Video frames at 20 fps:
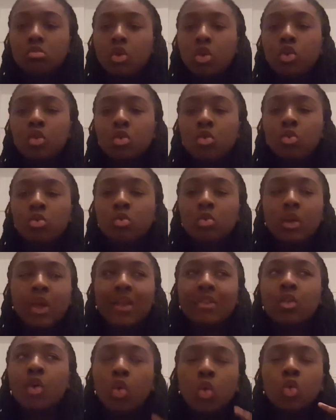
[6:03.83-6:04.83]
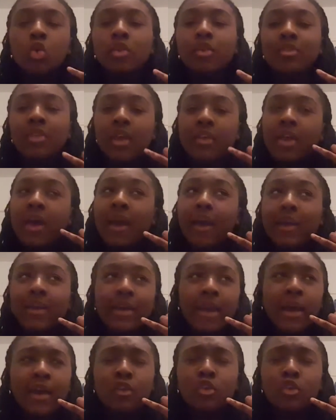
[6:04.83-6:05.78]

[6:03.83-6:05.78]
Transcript: who gets called and says, hey, yeah,